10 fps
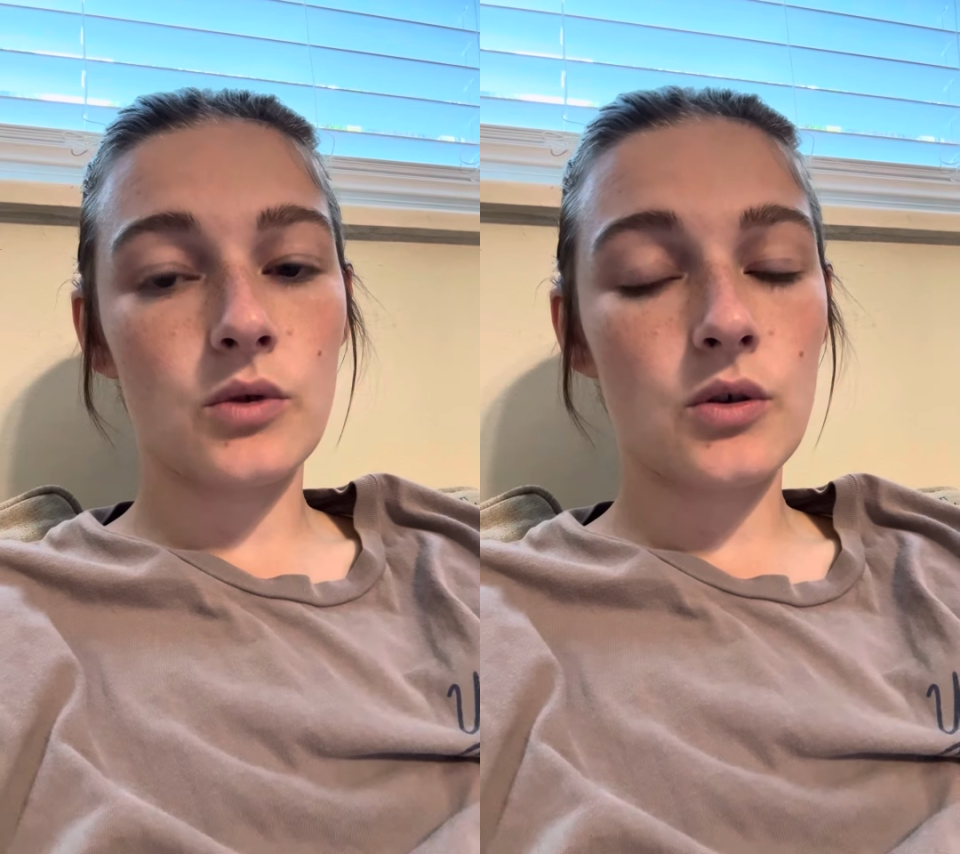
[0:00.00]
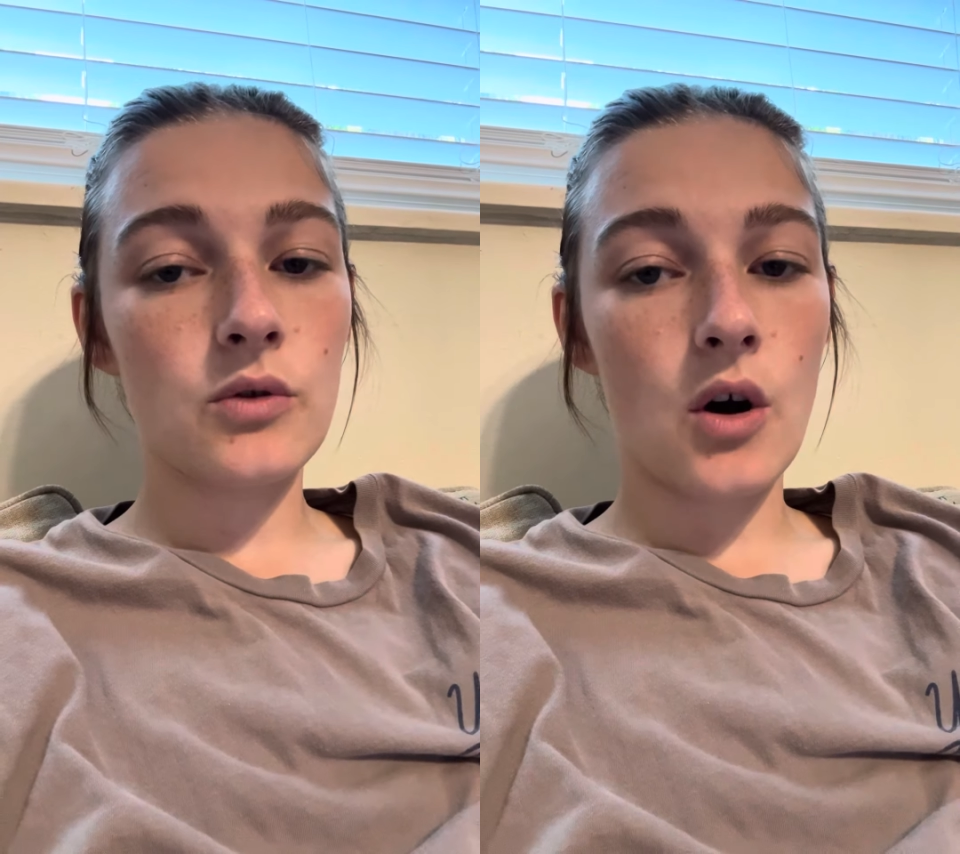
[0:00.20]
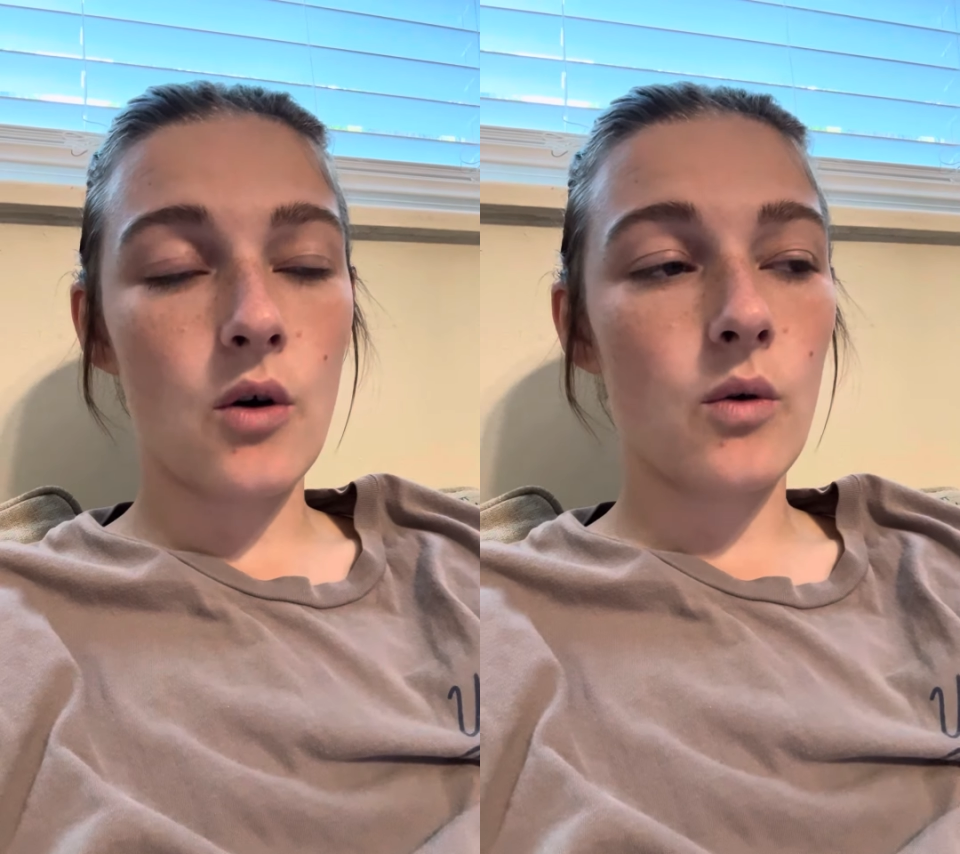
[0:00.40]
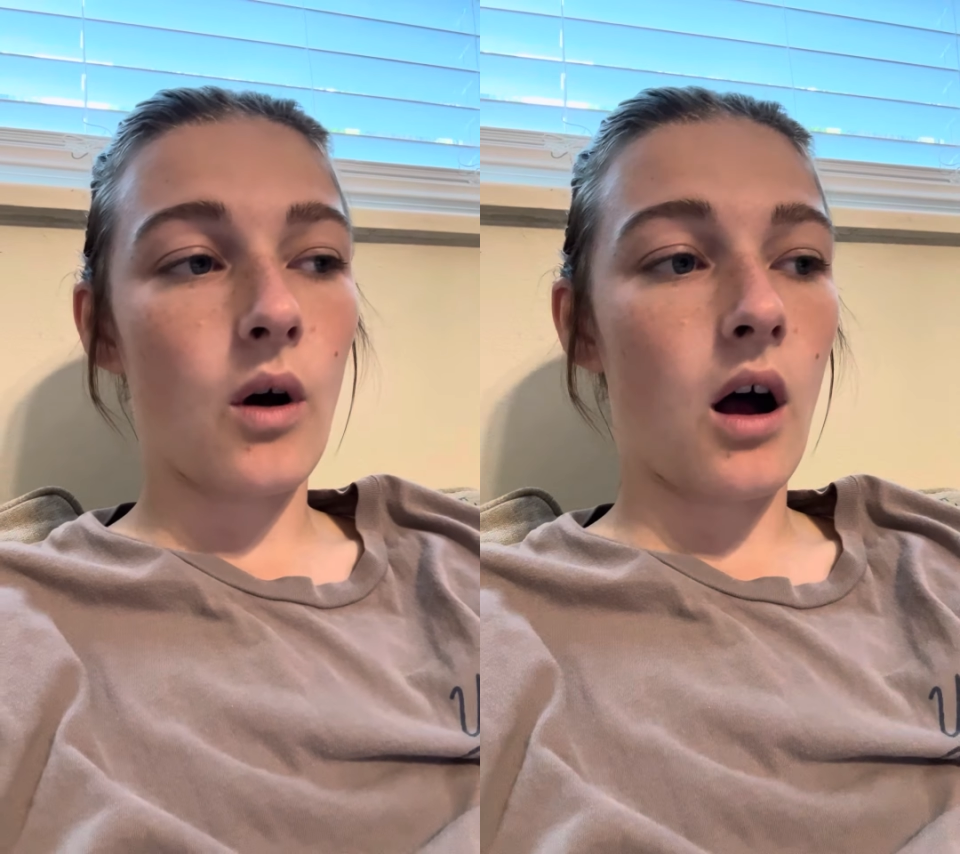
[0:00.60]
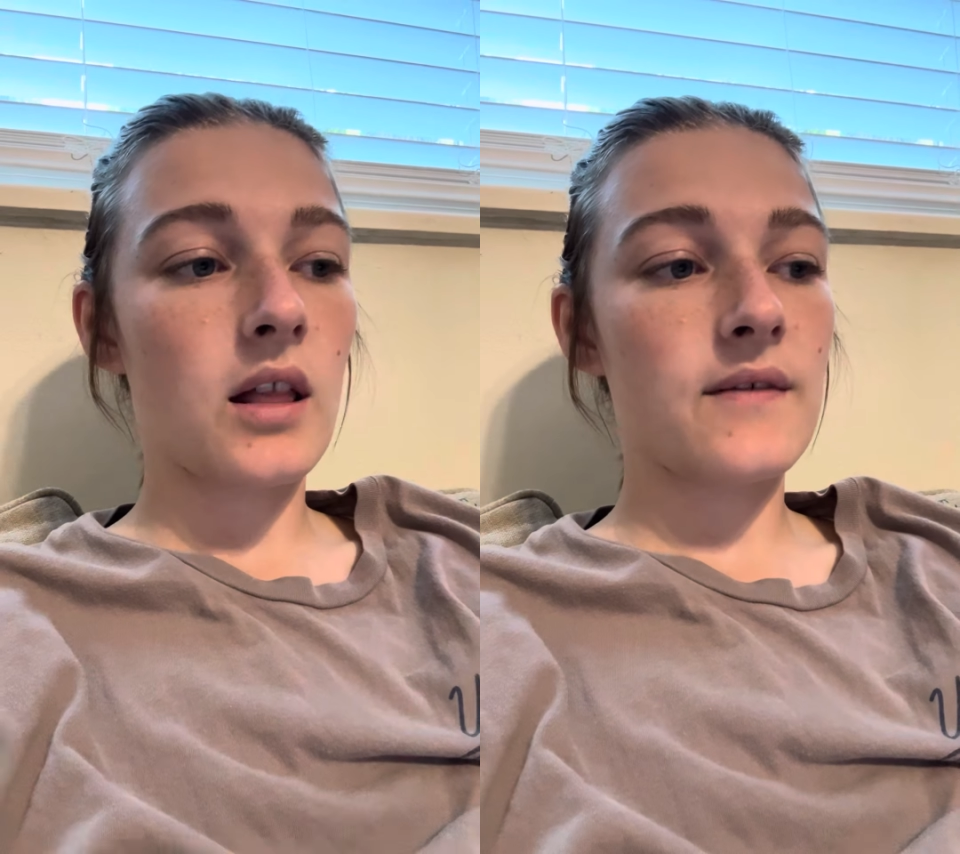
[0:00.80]
you know
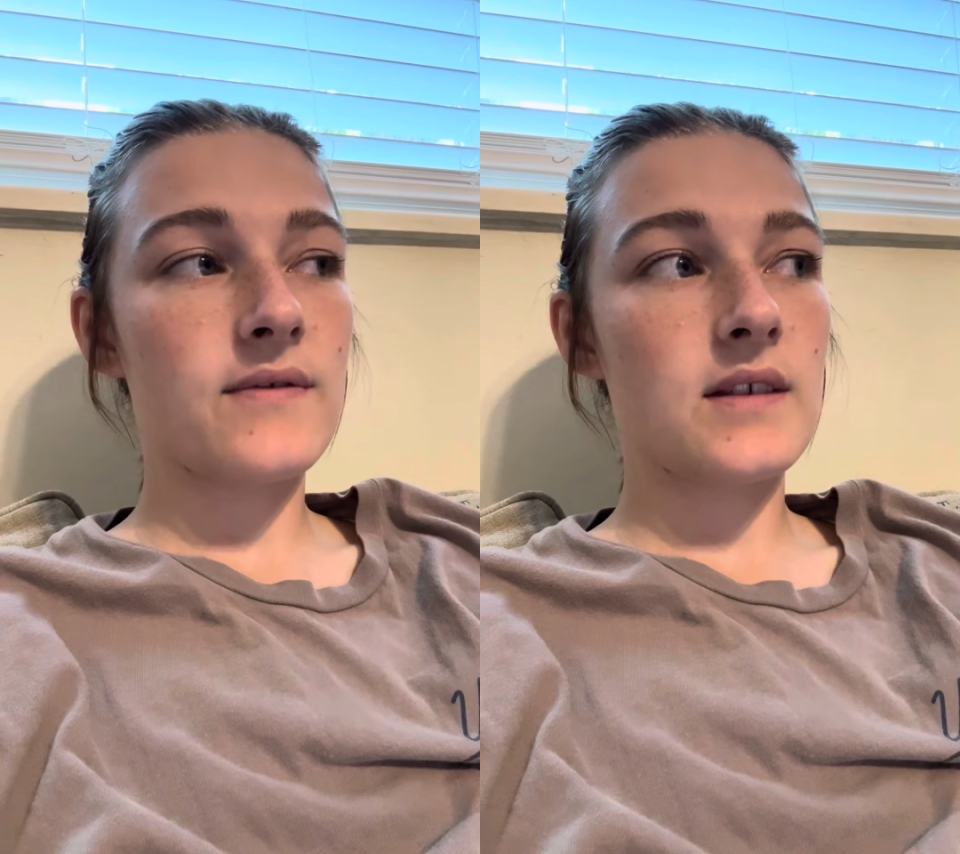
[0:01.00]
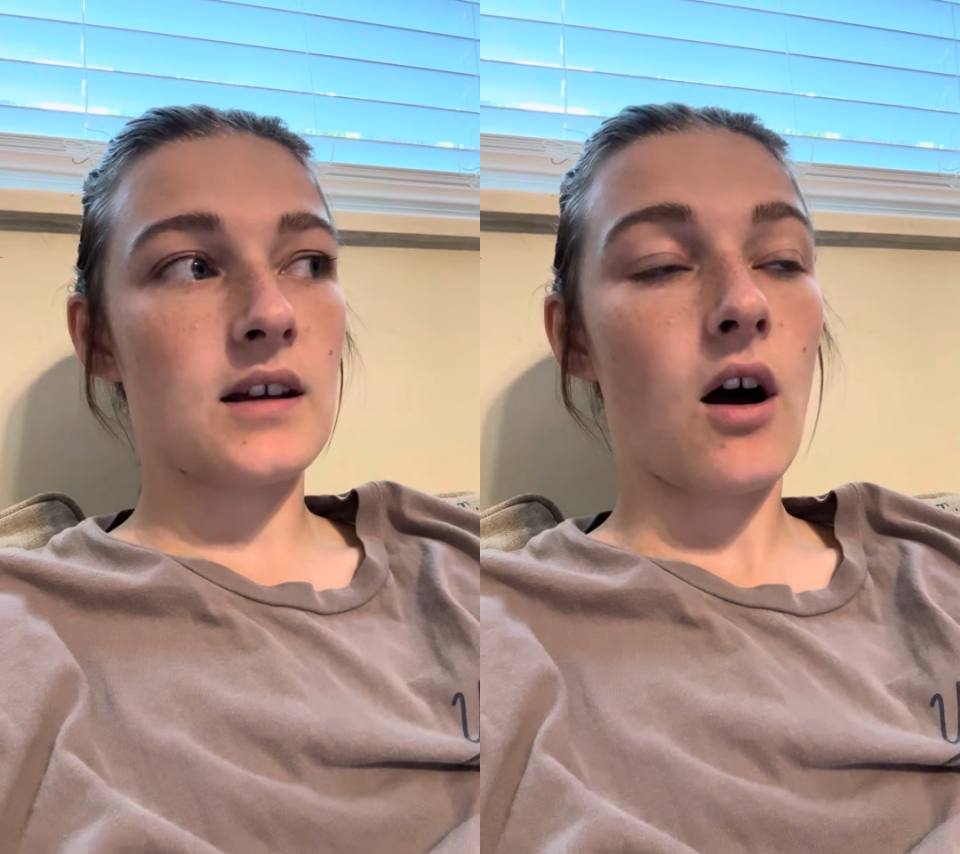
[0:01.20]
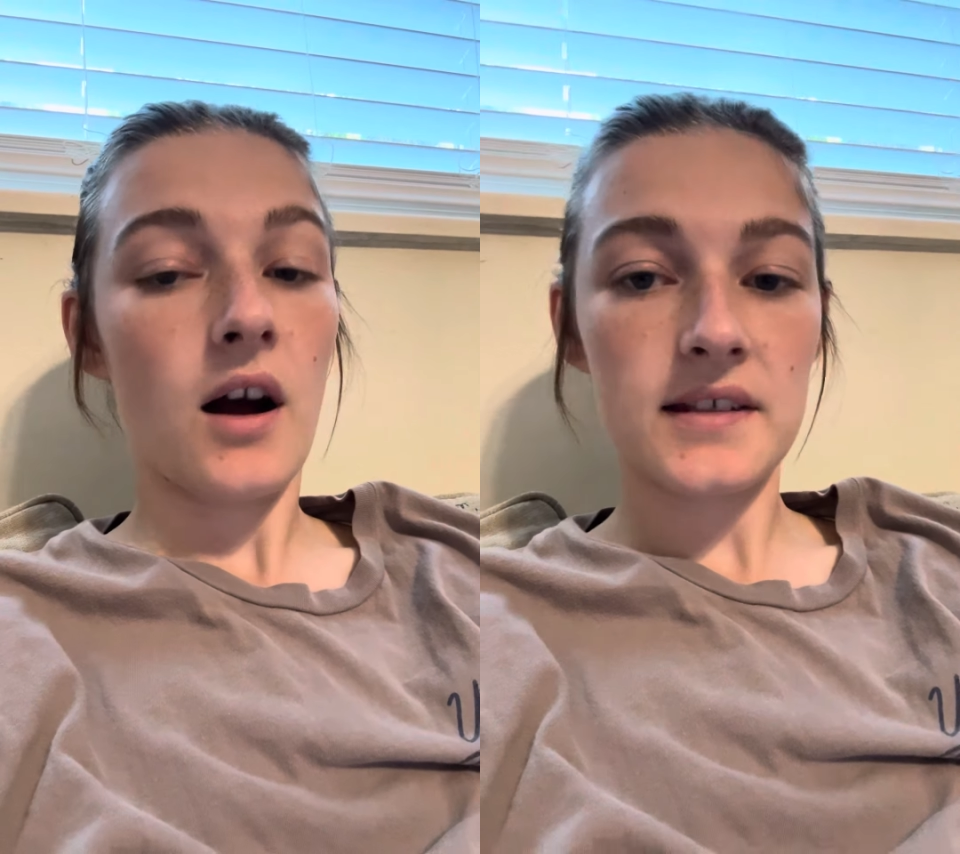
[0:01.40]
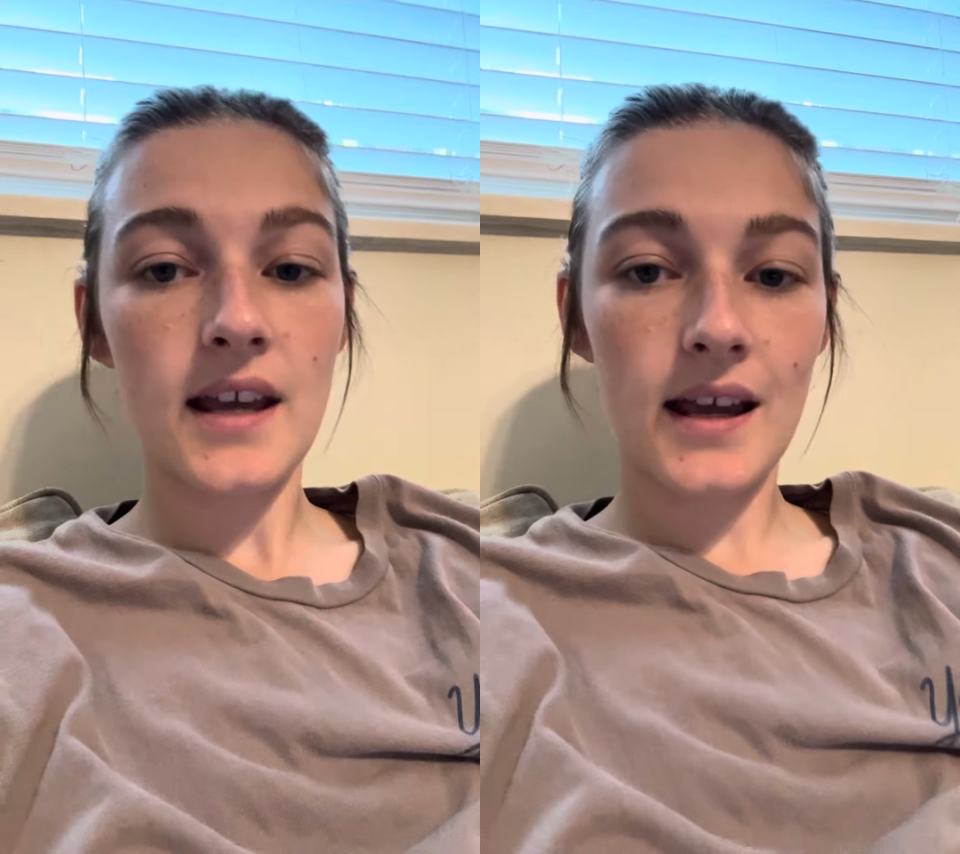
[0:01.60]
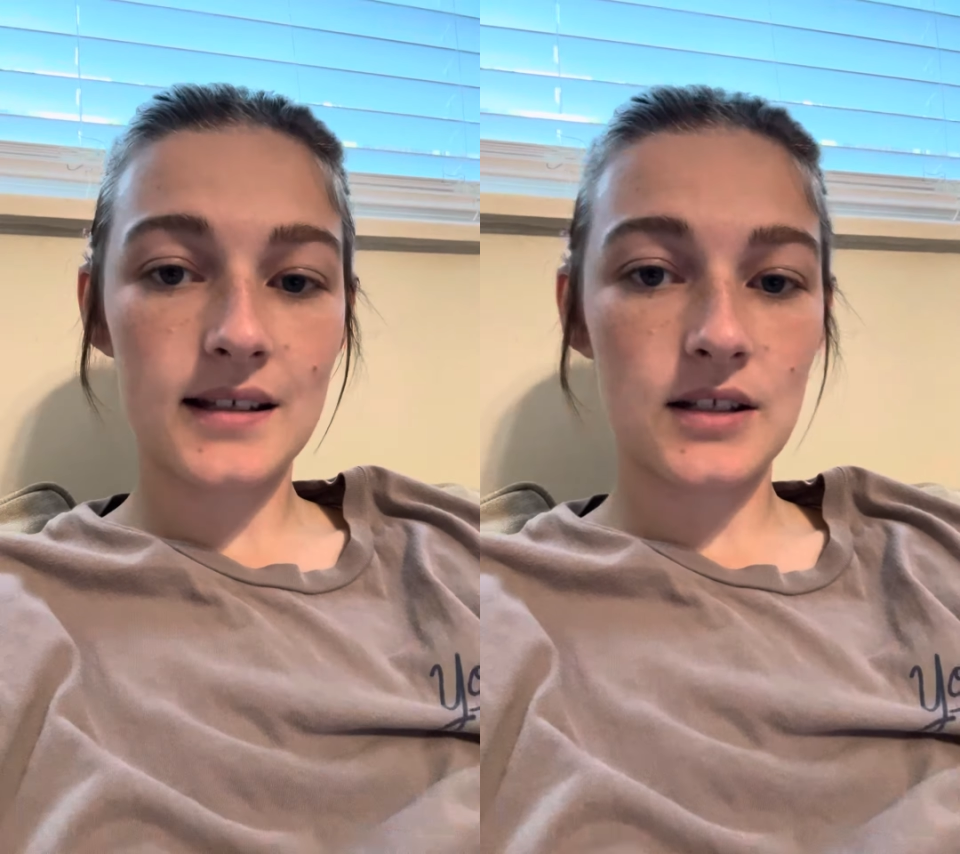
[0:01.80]
all of the
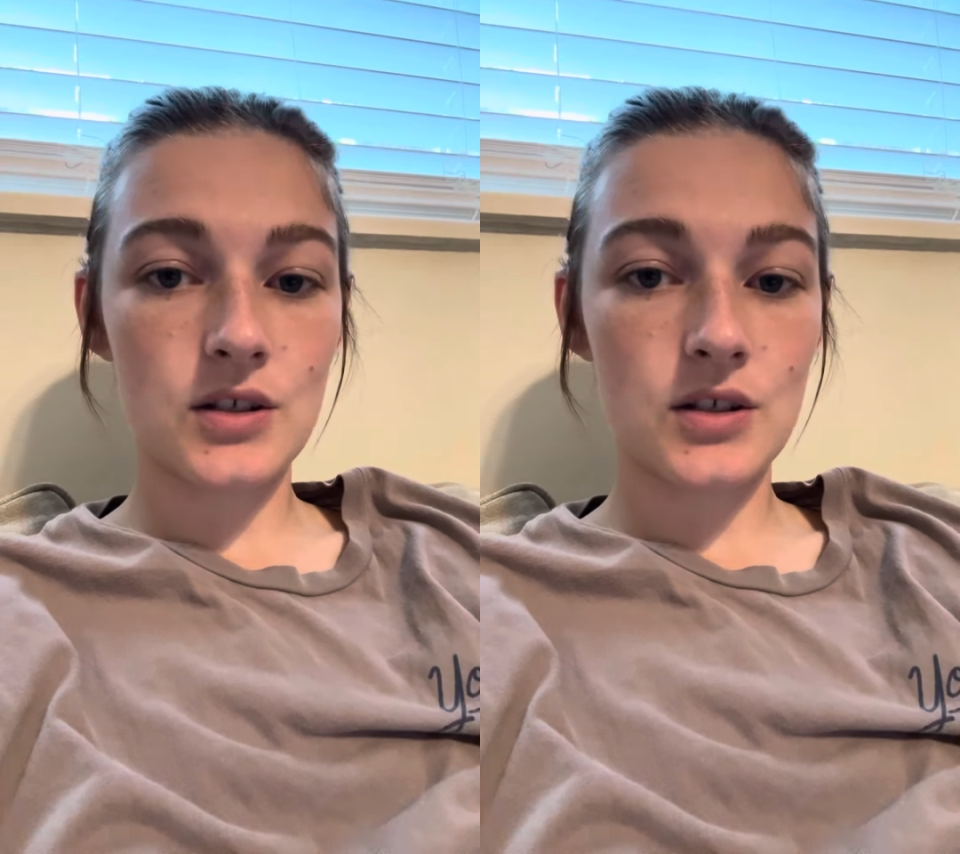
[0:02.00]
context as